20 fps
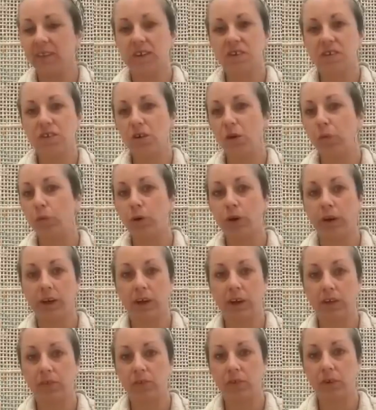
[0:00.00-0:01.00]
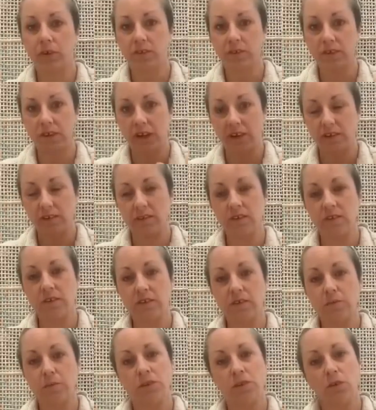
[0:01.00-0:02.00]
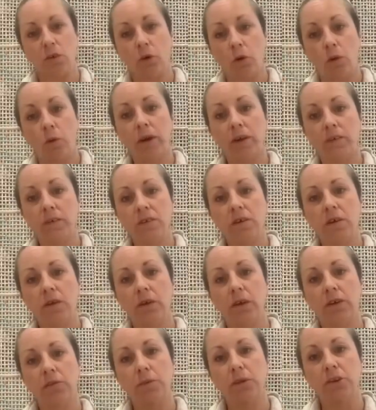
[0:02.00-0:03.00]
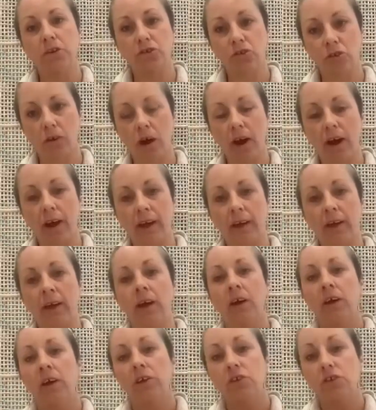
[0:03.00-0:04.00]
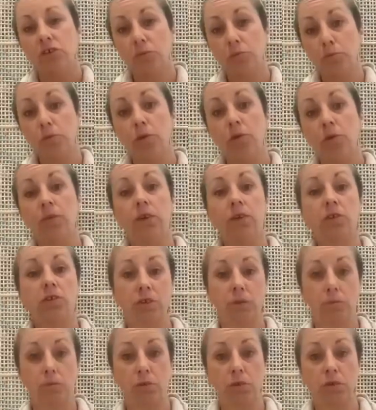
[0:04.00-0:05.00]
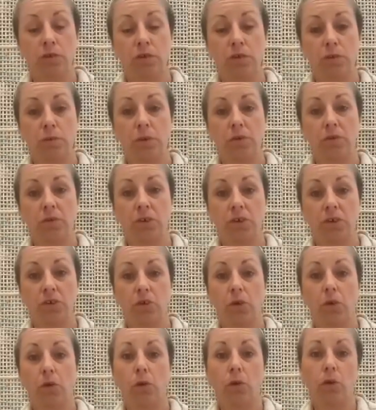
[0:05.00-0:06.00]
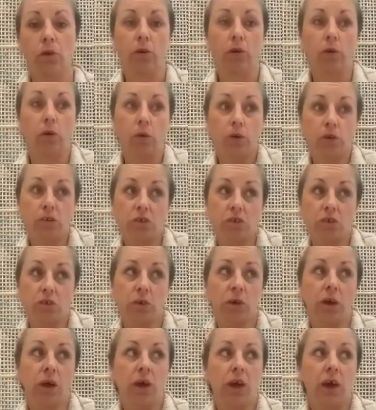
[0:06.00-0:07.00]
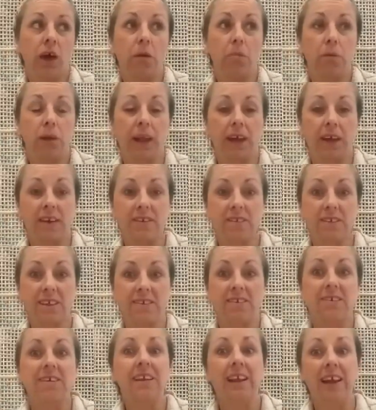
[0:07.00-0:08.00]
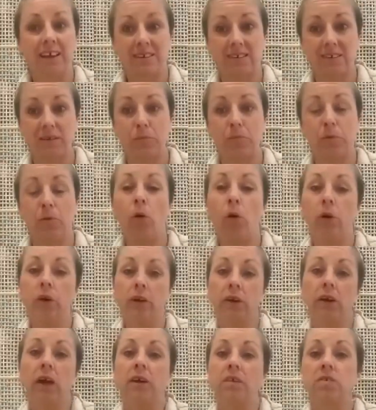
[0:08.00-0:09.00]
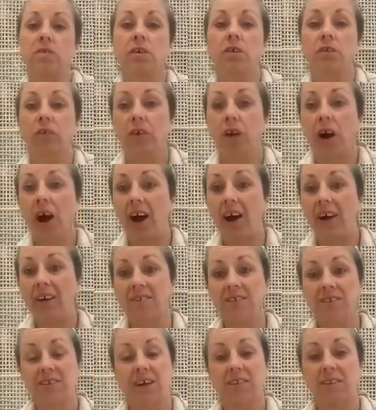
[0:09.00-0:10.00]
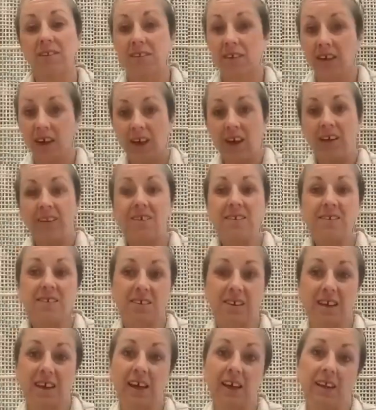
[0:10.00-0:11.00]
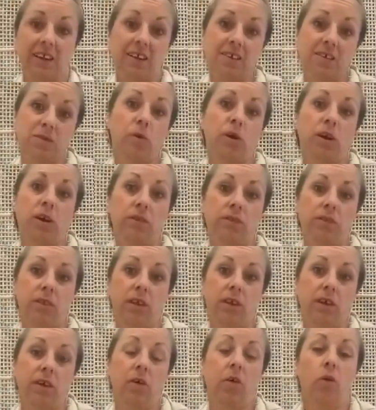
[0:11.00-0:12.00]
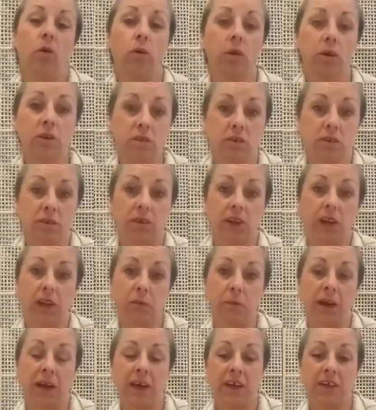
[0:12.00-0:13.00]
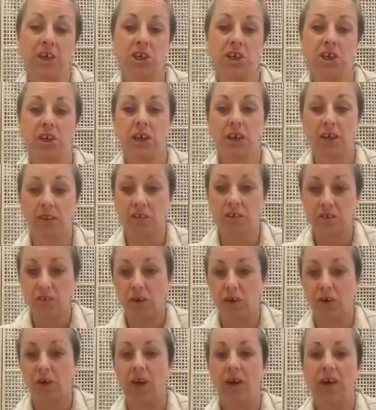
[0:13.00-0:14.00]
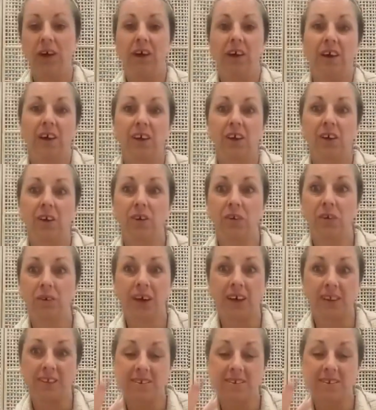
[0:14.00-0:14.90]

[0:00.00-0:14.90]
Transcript: that's not working for us in our system. It's always going to be trying to move it to the most superficial organ or to a place that's less important. And so for us, that's the skin is one of the organs of elimination. And so, you know,